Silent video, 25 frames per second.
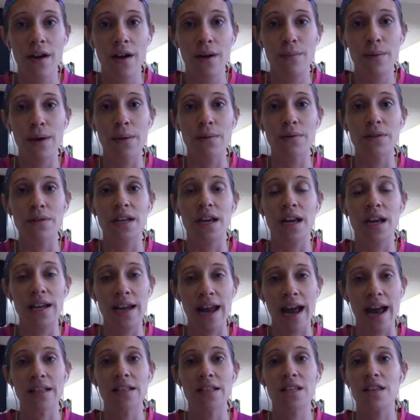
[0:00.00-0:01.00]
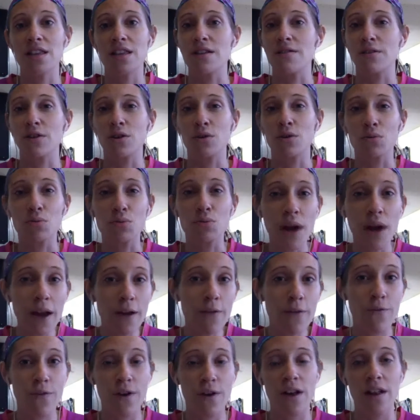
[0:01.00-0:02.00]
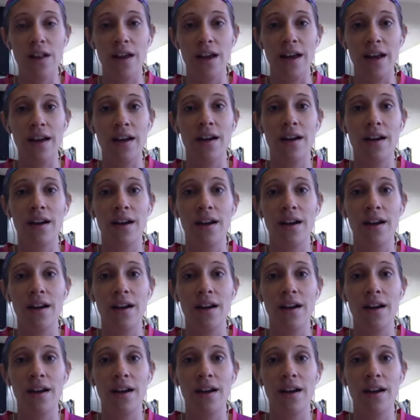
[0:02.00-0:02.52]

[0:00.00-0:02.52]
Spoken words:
be able to connect to the great feeling